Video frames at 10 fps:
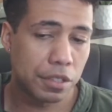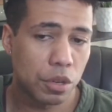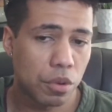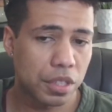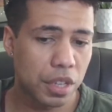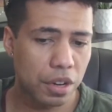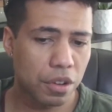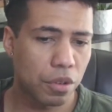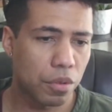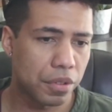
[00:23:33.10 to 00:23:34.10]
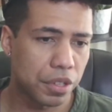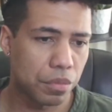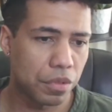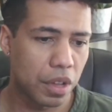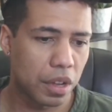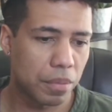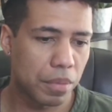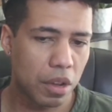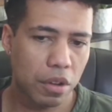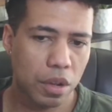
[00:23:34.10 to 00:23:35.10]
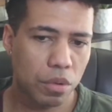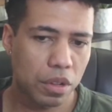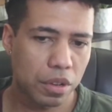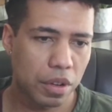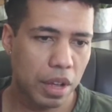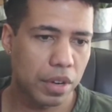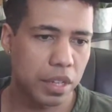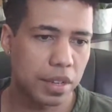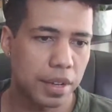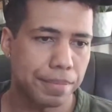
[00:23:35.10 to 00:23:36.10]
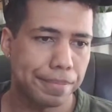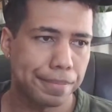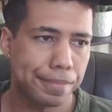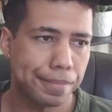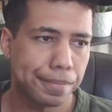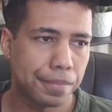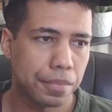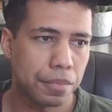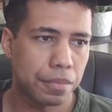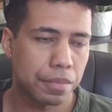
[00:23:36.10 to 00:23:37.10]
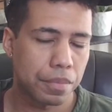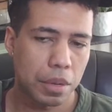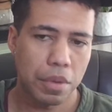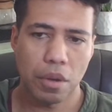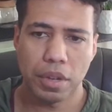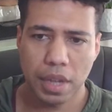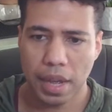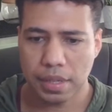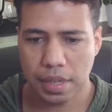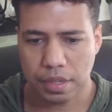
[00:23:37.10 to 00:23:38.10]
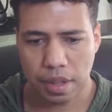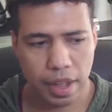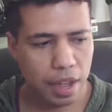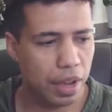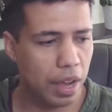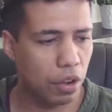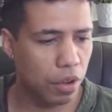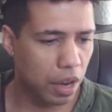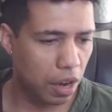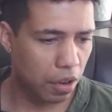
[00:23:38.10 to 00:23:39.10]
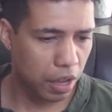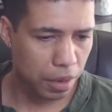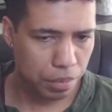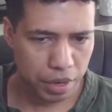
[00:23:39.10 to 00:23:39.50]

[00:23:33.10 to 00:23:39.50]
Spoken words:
And if she would have said no, you would have just moved on. Like, okay, well, have a nice night. But anyways, guys, that's all I have. I gotta go get a haircut.